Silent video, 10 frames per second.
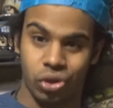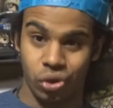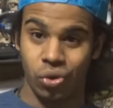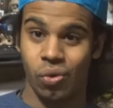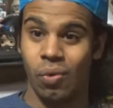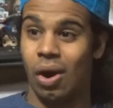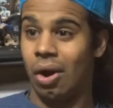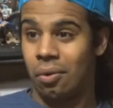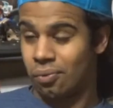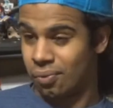do
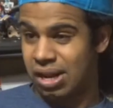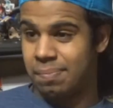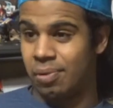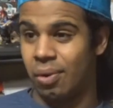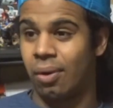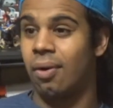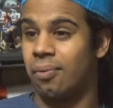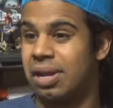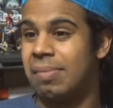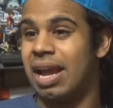a reboot or a
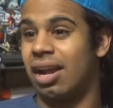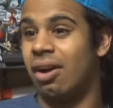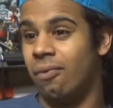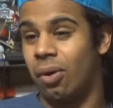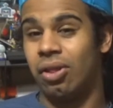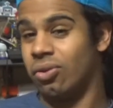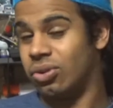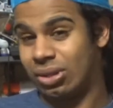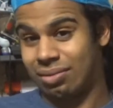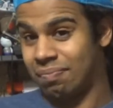remake of one of
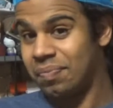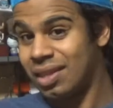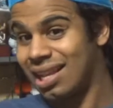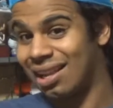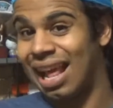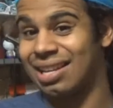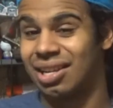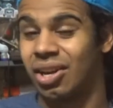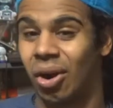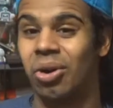those
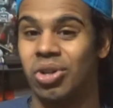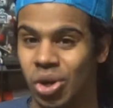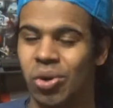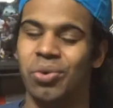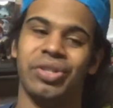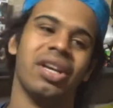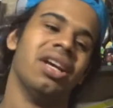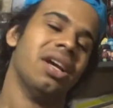classic cartoons.